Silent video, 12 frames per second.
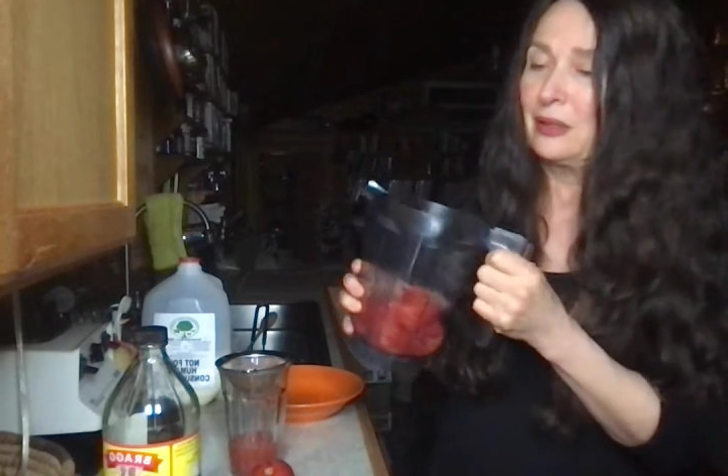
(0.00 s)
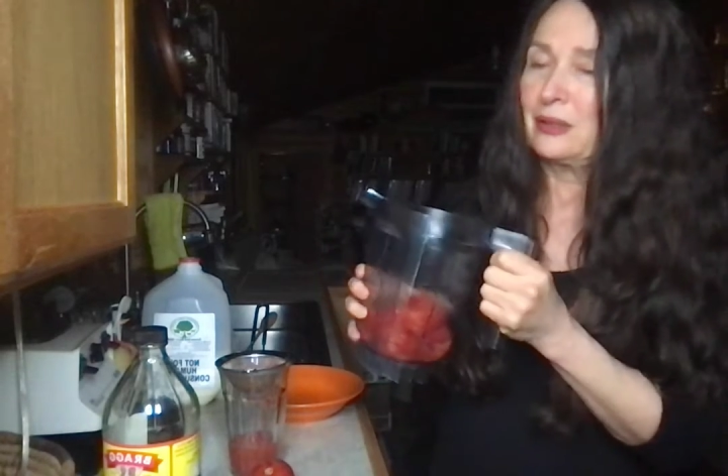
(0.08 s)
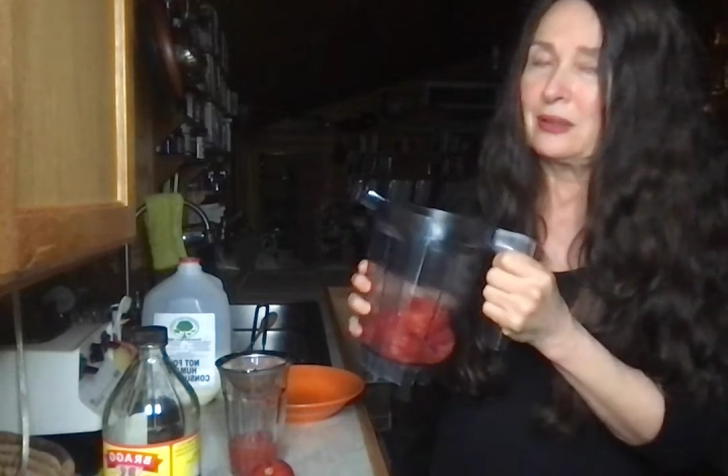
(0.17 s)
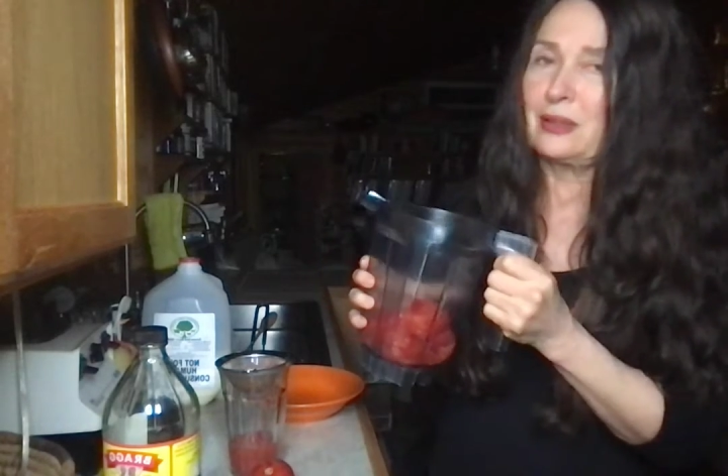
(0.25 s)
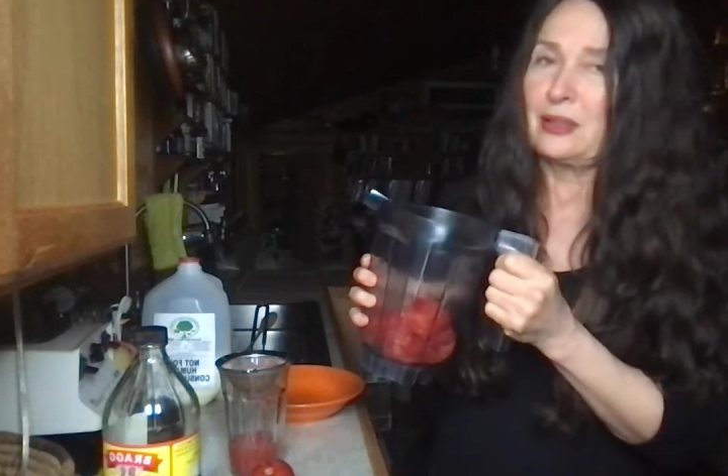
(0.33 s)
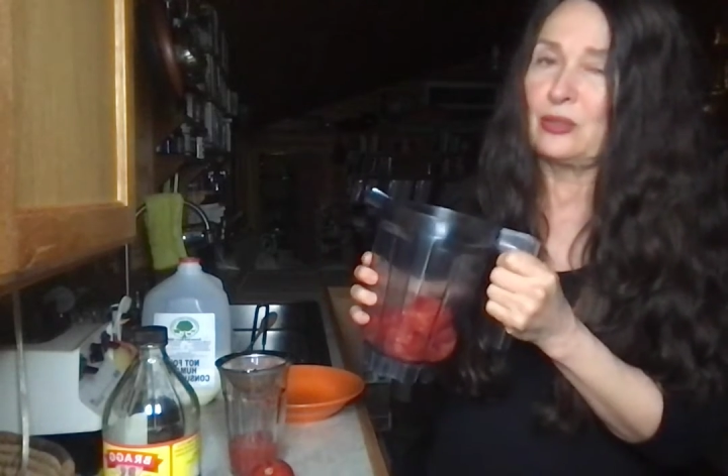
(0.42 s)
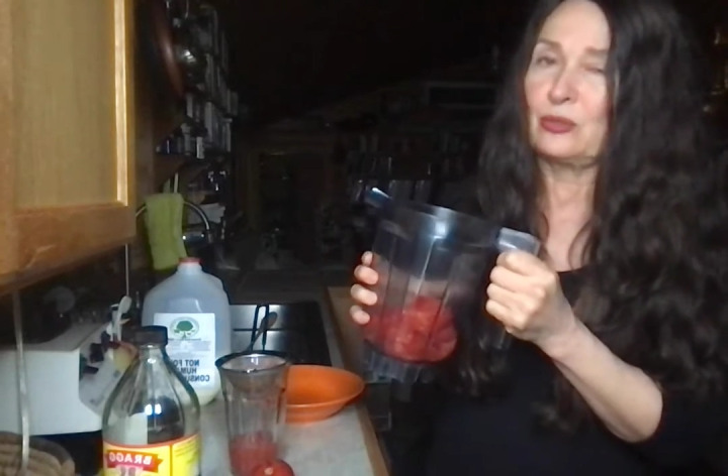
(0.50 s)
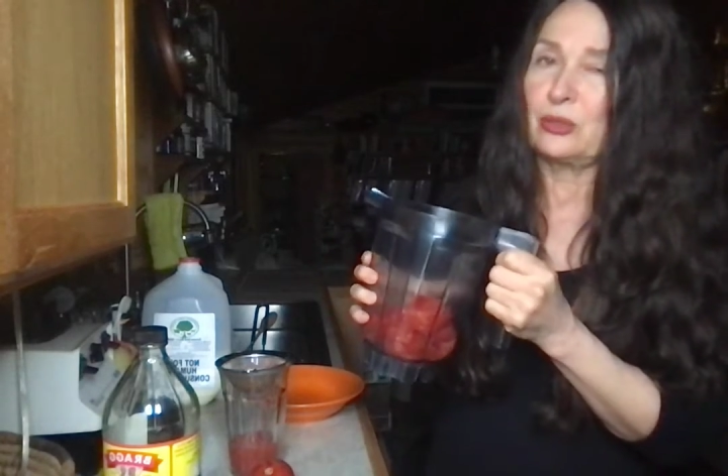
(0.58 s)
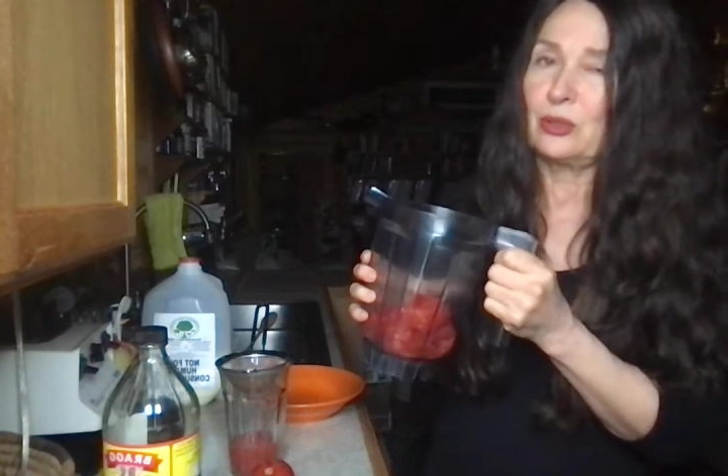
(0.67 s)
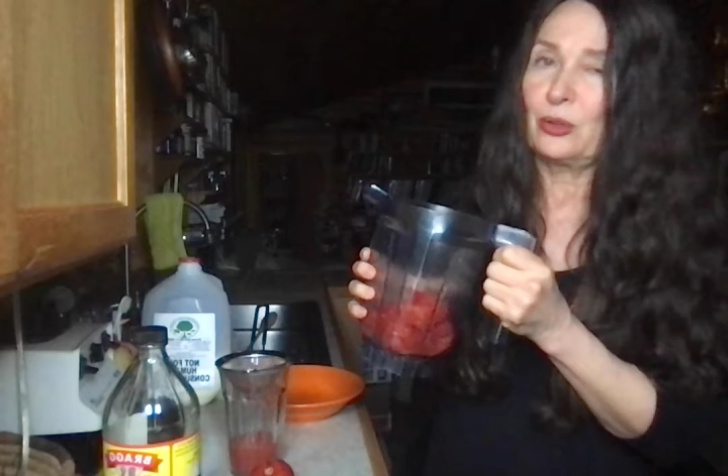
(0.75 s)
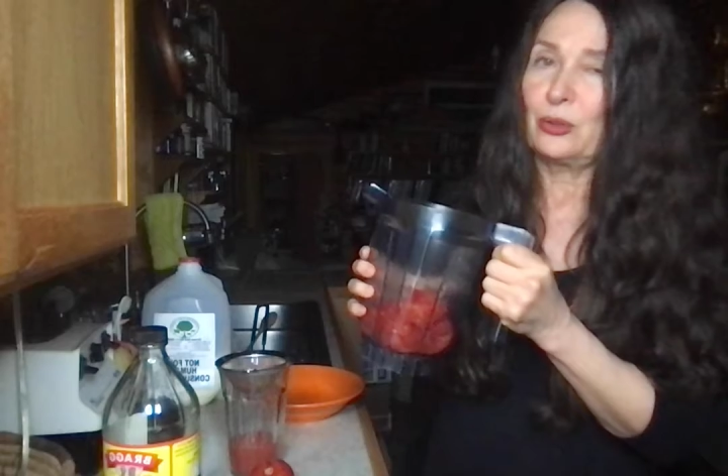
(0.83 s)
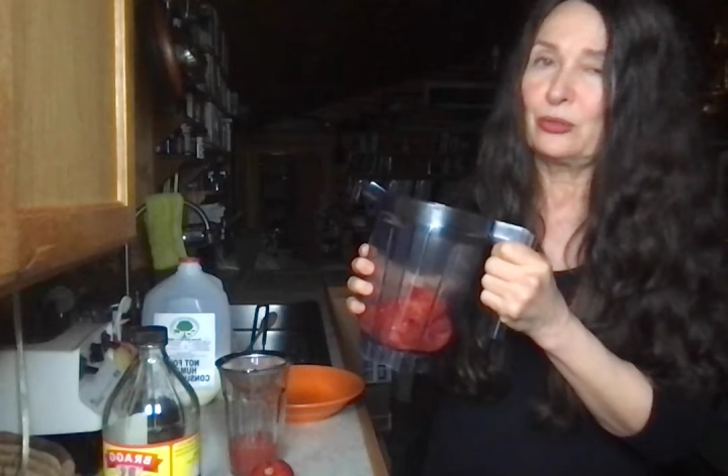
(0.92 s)
the evil
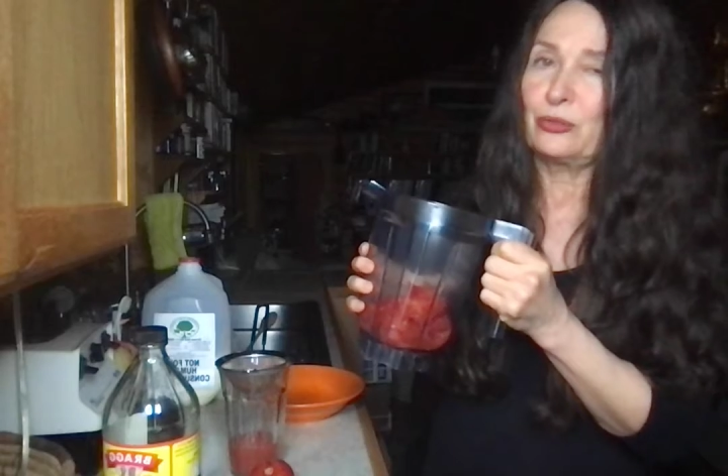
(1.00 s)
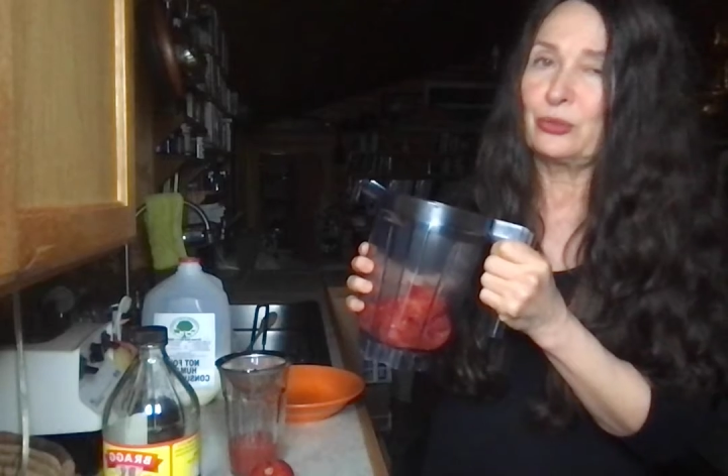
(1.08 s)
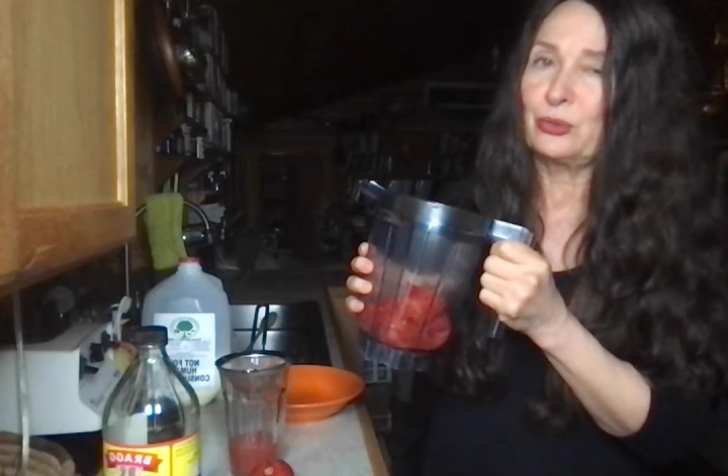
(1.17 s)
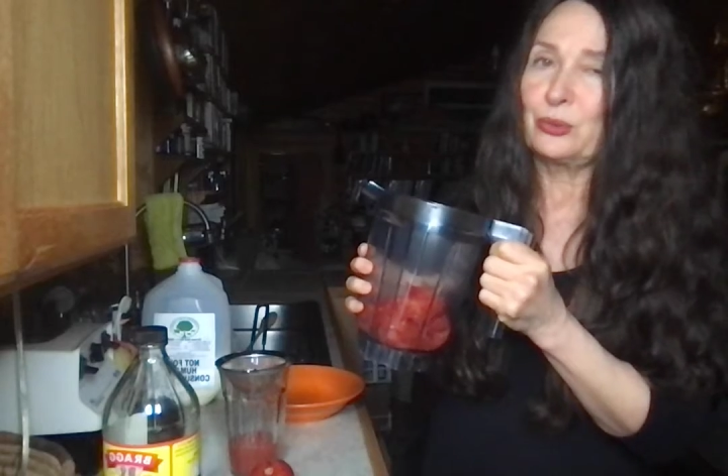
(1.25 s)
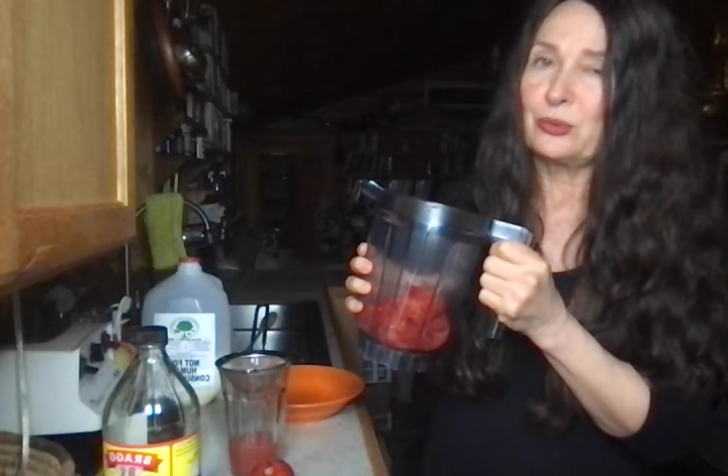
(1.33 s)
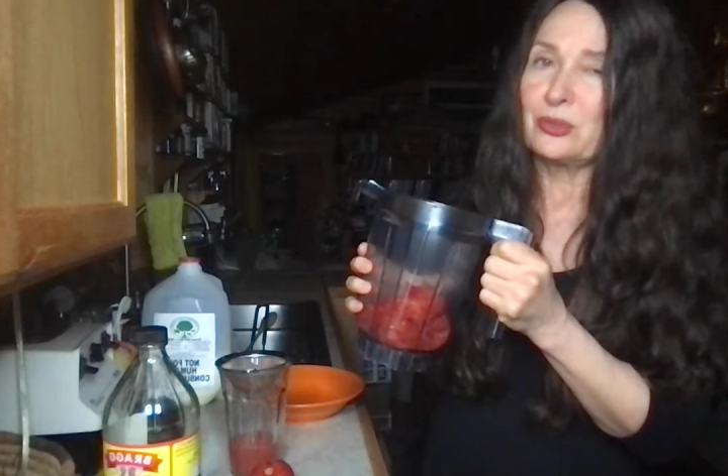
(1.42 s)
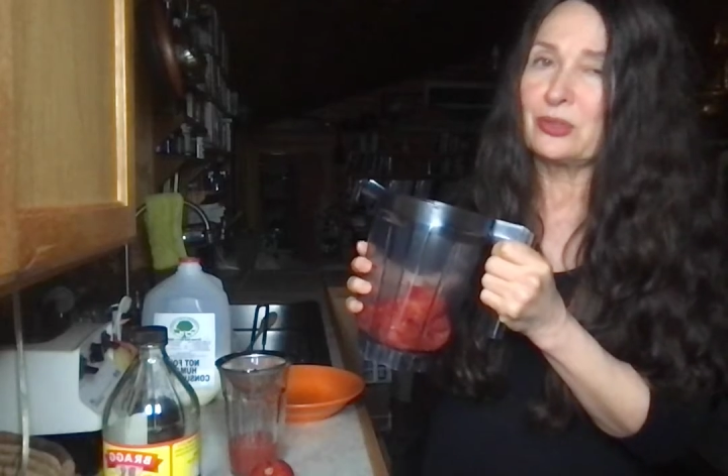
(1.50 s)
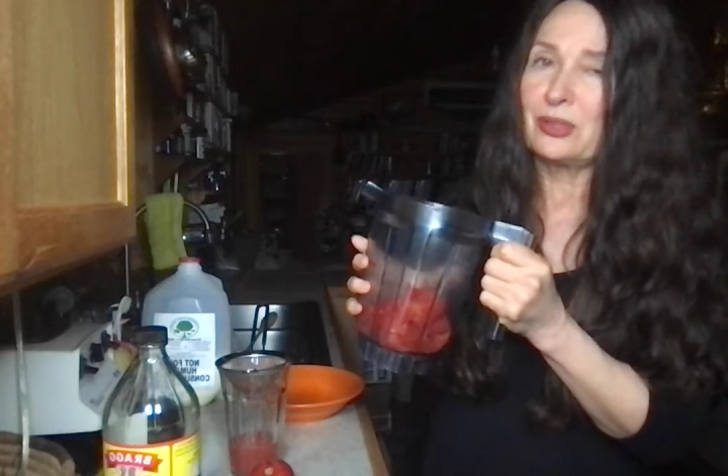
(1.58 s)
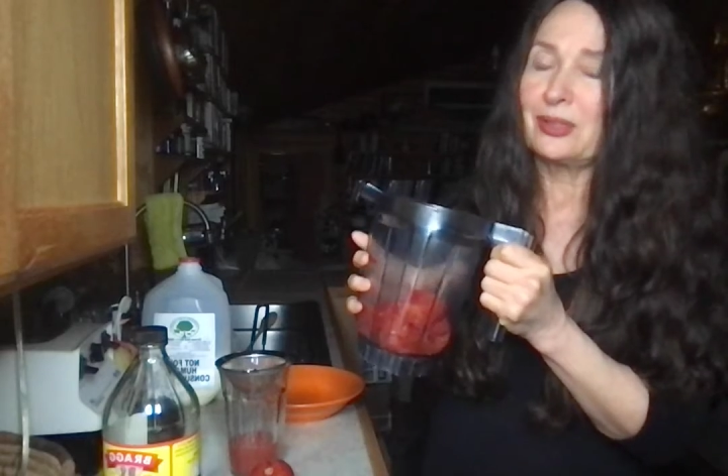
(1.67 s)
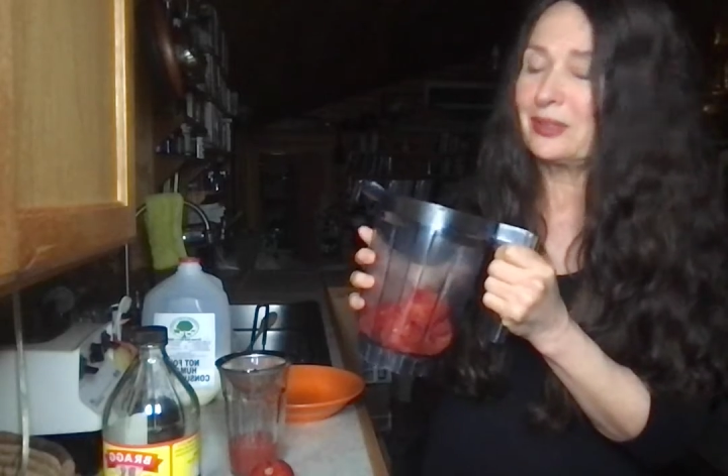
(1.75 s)
Whole Foods.